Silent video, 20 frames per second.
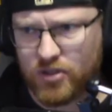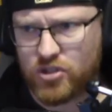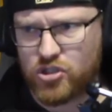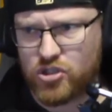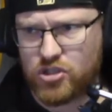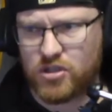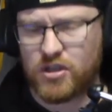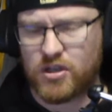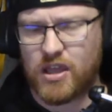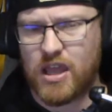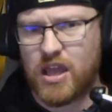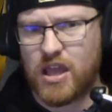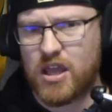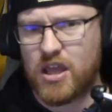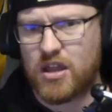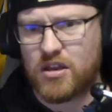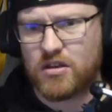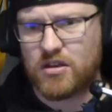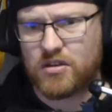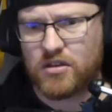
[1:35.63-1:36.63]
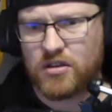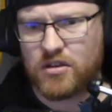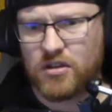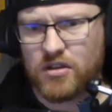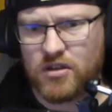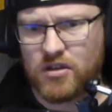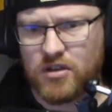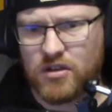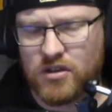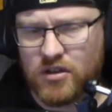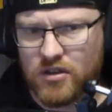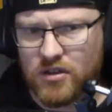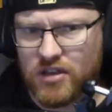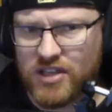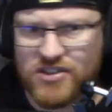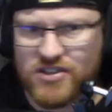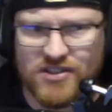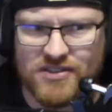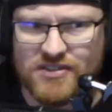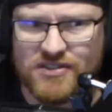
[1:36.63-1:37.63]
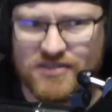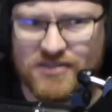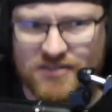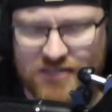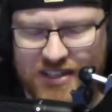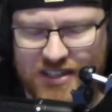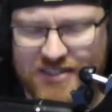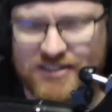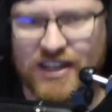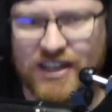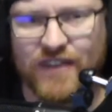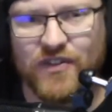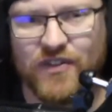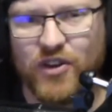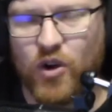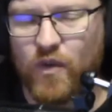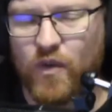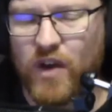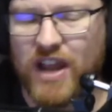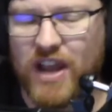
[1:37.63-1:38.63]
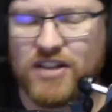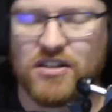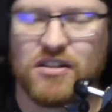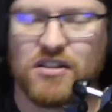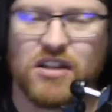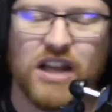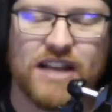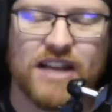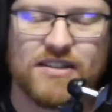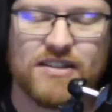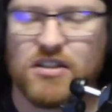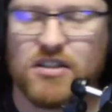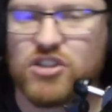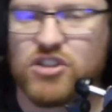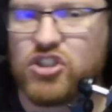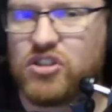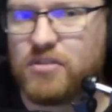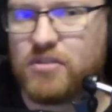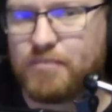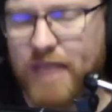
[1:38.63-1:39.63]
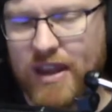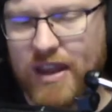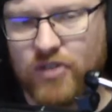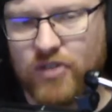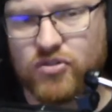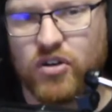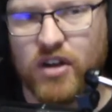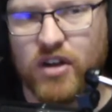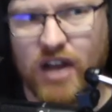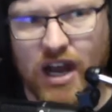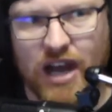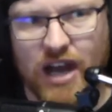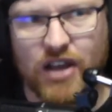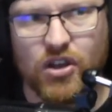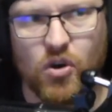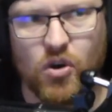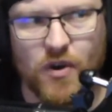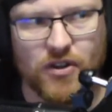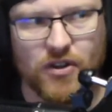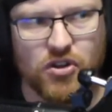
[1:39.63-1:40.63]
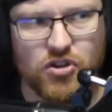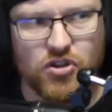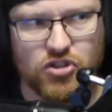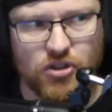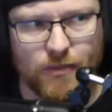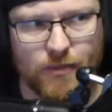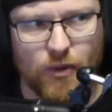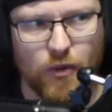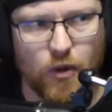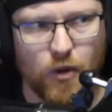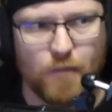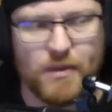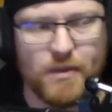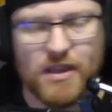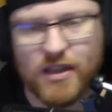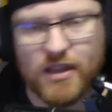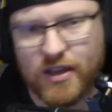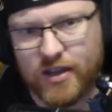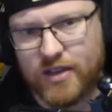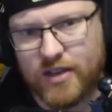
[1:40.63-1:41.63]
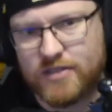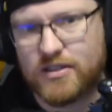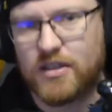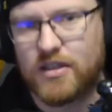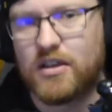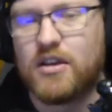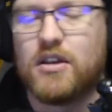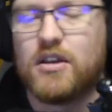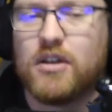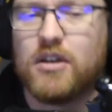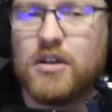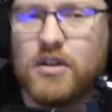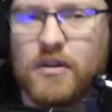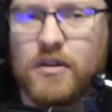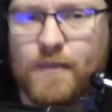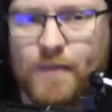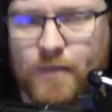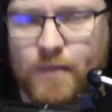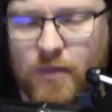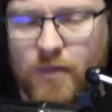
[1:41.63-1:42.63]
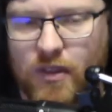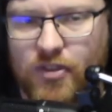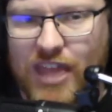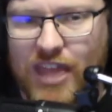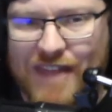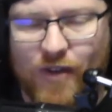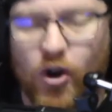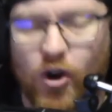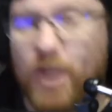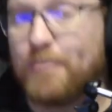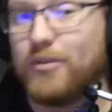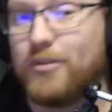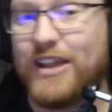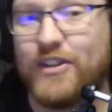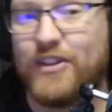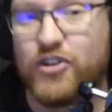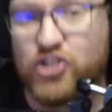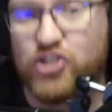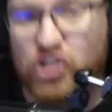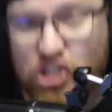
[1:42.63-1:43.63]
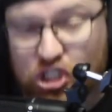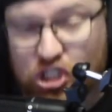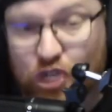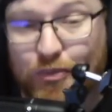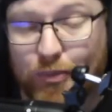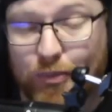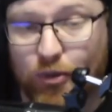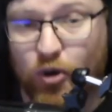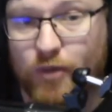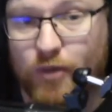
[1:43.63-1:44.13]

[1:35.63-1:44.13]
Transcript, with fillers: And it's definitely an overreaction. Guys, the Bengals are not going to the Super Bowl because they've already played their Super Bowl.